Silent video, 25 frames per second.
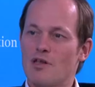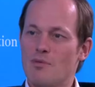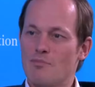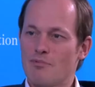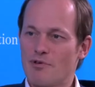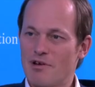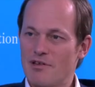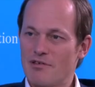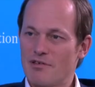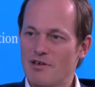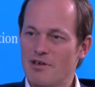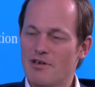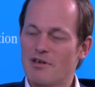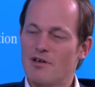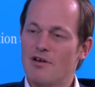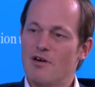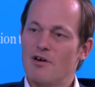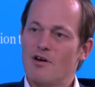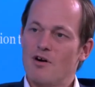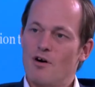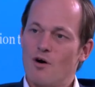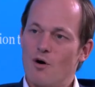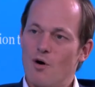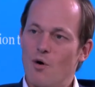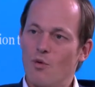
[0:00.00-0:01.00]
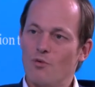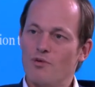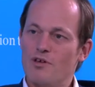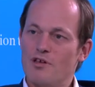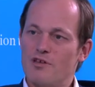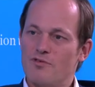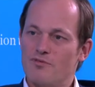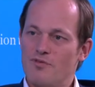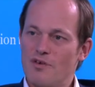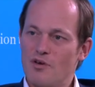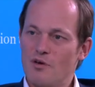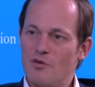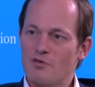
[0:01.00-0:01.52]
printing, all these
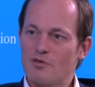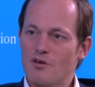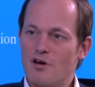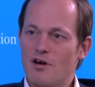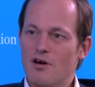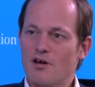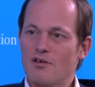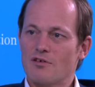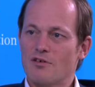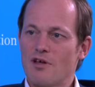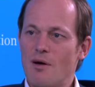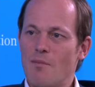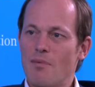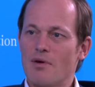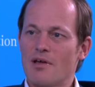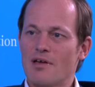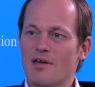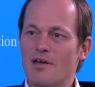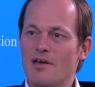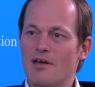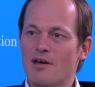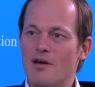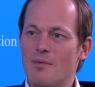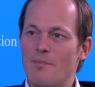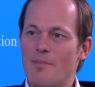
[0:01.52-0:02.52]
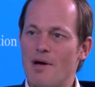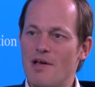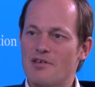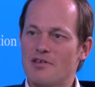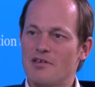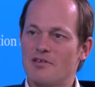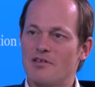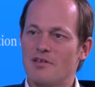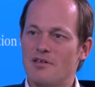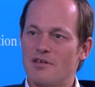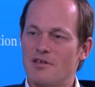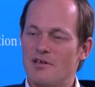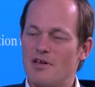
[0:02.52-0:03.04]
fields are doubling in
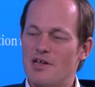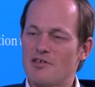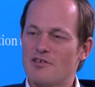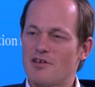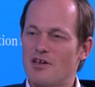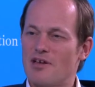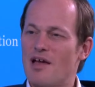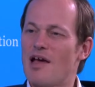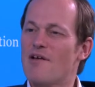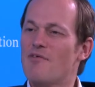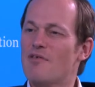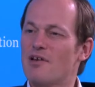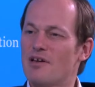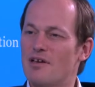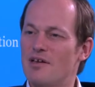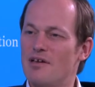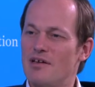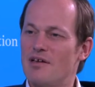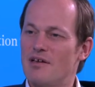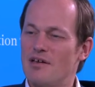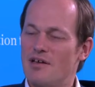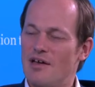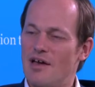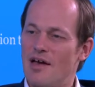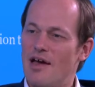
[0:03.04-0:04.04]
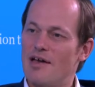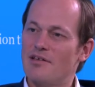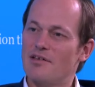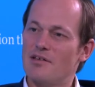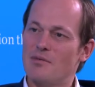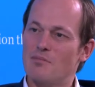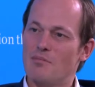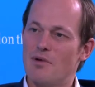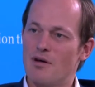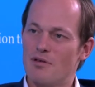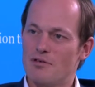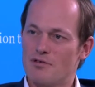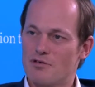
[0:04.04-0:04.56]
capacity, let's say every 18
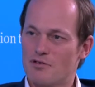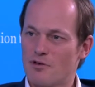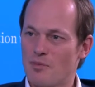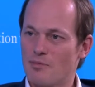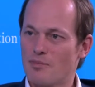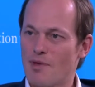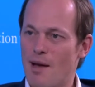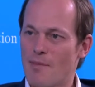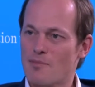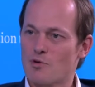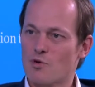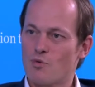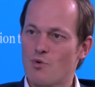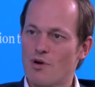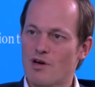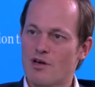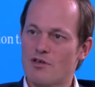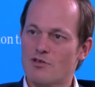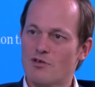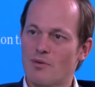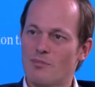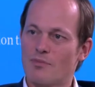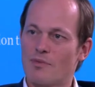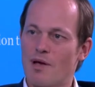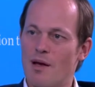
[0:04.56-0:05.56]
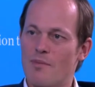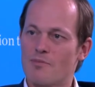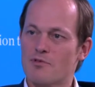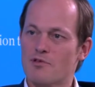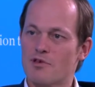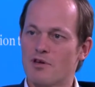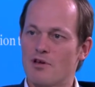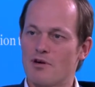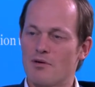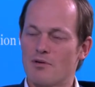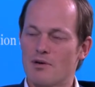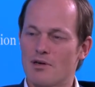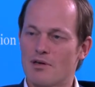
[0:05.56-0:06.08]
months, sometimes quicker, sometimes
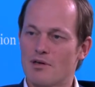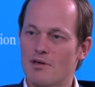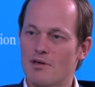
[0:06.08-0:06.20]
slower.